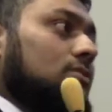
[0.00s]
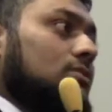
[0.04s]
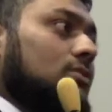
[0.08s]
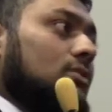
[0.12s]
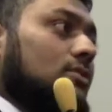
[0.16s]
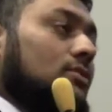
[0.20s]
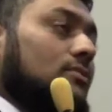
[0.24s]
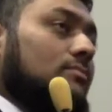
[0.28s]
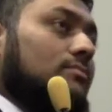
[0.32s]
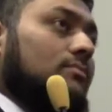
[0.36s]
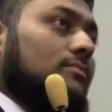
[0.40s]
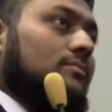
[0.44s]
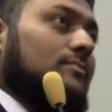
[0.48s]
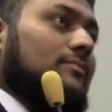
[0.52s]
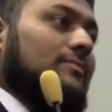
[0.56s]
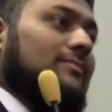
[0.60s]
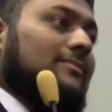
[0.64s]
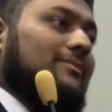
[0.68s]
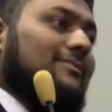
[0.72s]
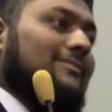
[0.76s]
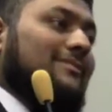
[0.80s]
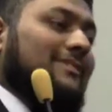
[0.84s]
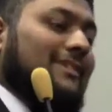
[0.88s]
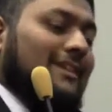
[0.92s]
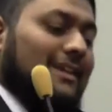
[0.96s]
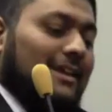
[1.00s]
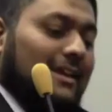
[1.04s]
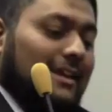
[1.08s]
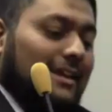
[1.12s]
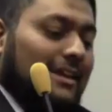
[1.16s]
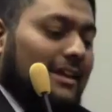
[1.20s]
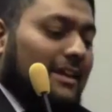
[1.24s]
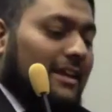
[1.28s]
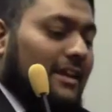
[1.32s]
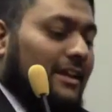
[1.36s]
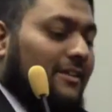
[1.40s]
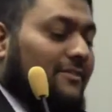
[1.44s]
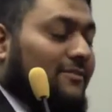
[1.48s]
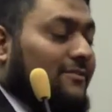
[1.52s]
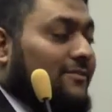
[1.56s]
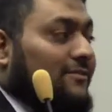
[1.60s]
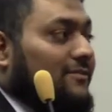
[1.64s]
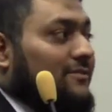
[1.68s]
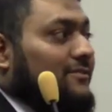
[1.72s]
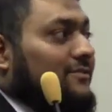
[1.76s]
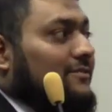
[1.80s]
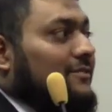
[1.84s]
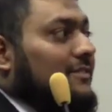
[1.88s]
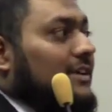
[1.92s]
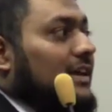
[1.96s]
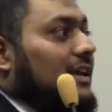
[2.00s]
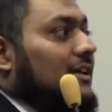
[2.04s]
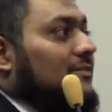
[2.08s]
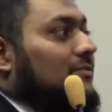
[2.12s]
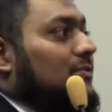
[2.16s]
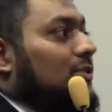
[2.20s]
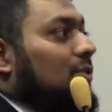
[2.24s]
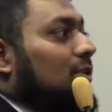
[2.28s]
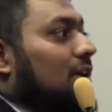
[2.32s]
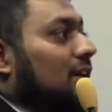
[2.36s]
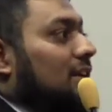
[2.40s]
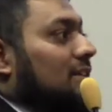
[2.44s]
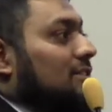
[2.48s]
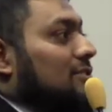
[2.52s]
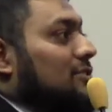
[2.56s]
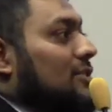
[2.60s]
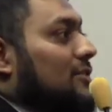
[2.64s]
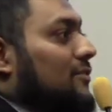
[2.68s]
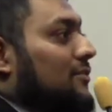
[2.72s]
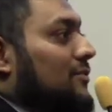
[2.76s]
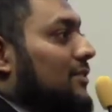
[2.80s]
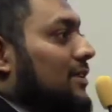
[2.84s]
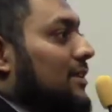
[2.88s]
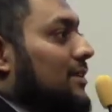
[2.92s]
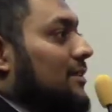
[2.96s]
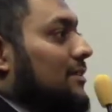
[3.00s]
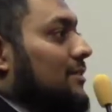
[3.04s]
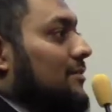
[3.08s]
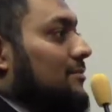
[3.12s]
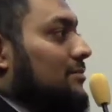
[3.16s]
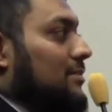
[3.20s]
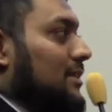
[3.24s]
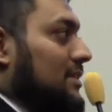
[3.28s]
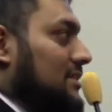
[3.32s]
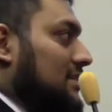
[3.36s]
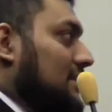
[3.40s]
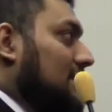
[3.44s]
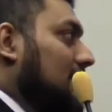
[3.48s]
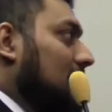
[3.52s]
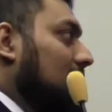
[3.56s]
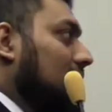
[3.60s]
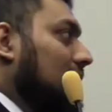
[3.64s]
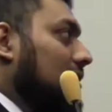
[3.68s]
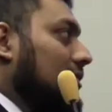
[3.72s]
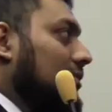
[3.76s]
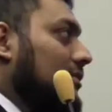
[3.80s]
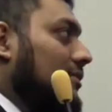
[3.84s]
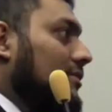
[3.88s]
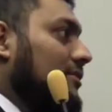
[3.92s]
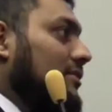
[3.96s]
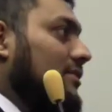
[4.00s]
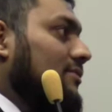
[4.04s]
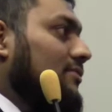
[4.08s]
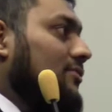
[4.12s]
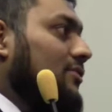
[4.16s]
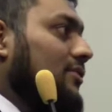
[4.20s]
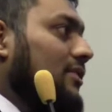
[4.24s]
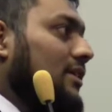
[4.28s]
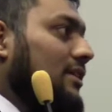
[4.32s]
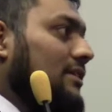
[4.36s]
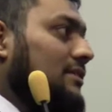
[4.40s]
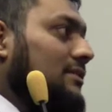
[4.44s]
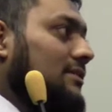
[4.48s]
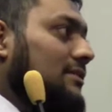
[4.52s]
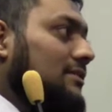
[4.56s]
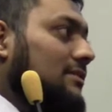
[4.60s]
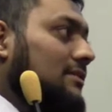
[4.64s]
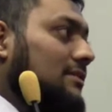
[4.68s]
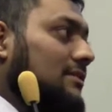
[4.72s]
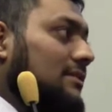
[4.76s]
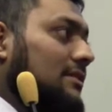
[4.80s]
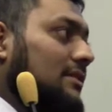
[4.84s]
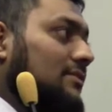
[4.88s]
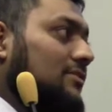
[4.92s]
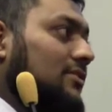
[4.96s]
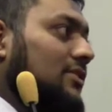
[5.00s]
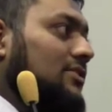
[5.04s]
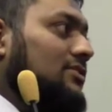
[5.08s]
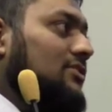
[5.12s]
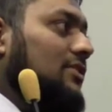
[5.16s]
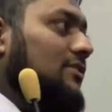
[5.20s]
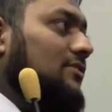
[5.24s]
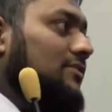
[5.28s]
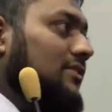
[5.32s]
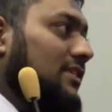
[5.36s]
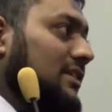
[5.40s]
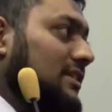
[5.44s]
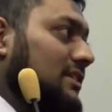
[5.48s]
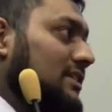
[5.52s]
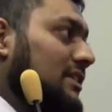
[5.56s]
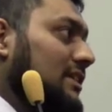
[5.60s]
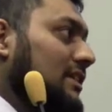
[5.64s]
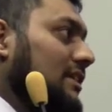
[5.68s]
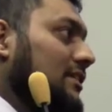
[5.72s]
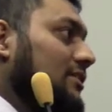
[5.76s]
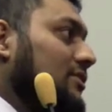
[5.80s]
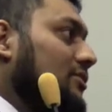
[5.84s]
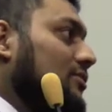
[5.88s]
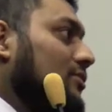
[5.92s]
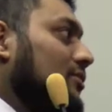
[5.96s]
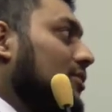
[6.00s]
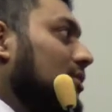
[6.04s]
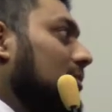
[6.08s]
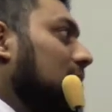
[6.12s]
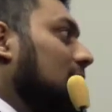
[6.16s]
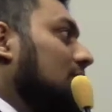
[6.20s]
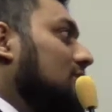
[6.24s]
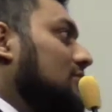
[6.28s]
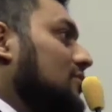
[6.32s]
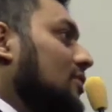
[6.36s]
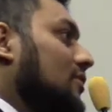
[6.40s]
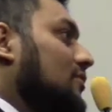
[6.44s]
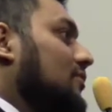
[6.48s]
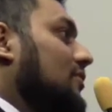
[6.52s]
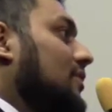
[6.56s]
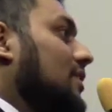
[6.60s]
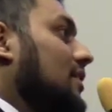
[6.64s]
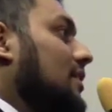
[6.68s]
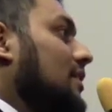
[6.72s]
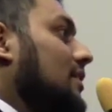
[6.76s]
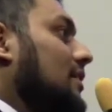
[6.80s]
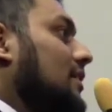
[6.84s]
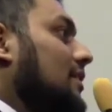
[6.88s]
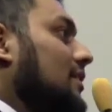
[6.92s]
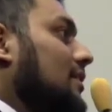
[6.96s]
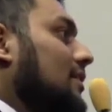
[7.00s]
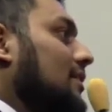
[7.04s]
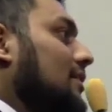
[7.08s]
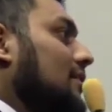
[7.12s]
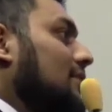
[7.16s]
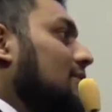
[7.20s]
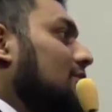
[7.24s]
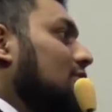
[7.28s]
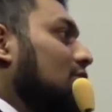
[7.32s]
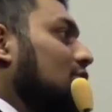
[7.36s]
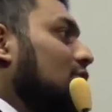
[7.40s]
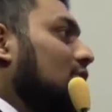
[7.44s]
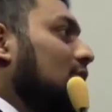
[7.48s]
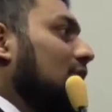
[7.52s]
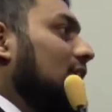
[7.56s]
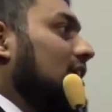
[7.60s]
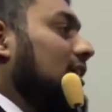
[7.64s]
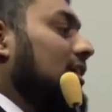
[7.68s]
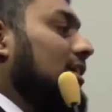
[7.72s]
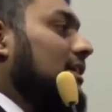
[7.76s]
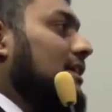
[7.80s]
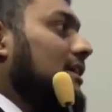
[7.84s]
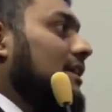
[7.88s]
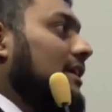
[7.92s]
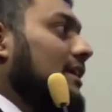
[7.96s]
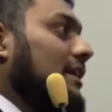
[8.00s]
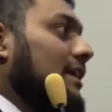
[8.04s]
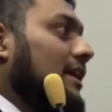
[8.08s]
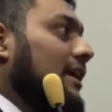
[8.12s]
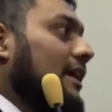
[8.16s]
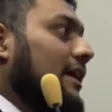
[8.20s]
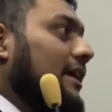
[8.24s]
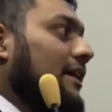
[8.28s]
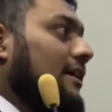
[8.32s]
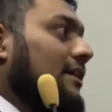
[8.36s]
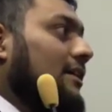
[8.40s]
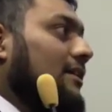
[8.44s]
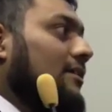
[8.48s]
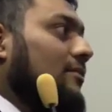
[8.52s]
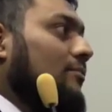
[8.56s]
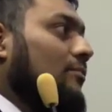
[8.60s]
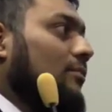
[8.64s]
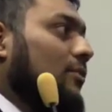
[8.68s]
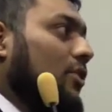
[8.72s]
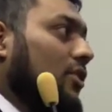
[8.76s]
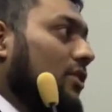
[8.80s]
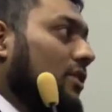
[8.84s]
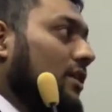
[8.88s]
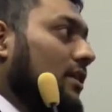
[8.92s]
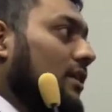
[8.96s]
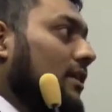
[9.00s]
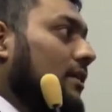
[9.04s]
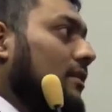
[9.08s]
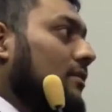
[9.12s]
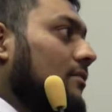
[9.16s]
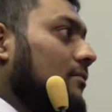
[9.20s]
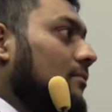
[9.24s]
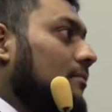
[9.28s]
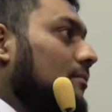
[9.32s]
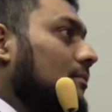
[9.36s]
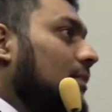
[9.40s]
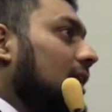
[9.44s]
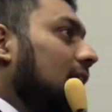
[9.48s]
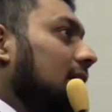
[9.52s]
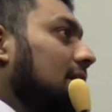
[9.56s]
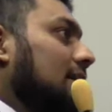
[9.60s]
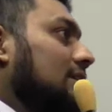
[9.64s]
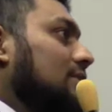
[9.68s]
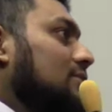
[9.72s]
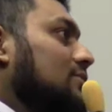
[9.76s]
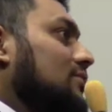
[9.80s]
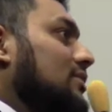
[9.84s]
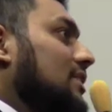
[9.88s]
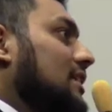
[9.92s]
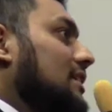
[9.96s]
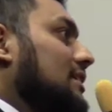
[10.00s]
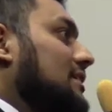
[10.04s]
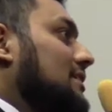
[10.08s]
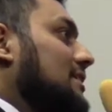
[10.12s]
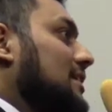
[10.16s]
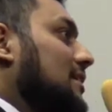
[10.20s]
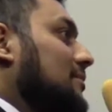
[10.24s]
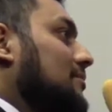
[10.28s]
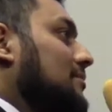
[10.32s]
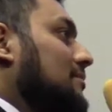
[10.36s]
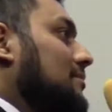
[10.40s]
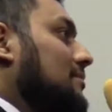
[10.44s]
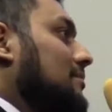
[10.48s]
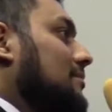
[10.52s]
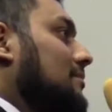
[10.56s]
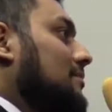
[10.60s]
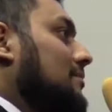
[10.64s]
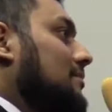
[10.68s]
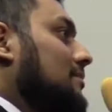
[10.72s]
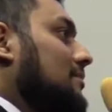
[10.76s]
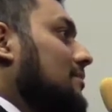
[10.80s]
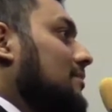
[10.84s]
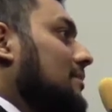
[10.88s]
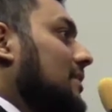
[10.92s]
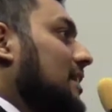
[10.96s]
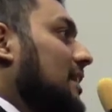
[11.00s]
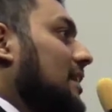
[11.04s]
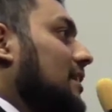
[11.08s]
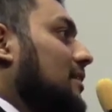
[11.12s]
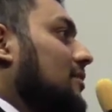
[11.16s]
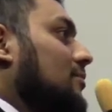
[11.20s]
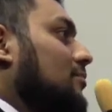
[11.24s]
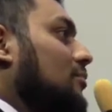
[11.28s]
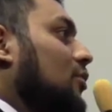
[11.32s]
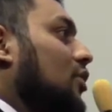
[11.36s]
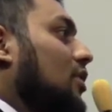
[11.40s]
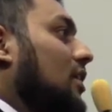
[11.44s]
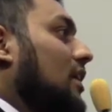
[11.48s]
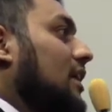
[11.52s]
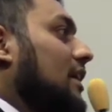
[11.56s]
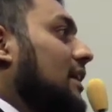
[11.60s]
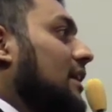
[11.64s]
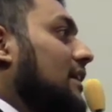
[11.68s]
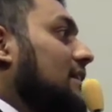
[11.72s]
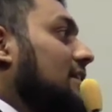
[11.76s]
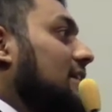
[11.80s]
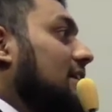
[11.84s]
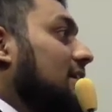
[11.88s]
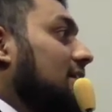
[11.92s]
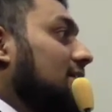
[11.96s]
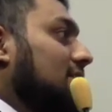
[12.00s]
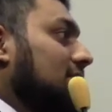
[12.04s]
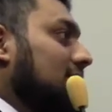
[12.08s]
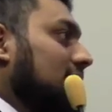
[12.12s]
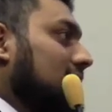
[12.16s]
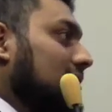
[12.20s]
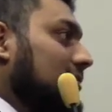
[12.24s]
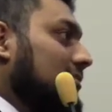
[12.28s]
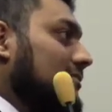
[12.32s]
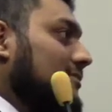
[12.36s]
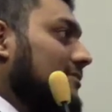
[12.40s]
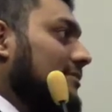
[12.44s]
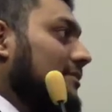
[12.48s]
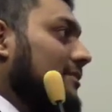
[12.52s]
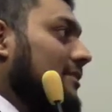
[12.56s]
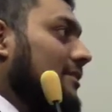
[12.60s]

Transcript: So if you are a software personnel, or if you are a software engineer, you know about software, you will create model by using some modeling ethics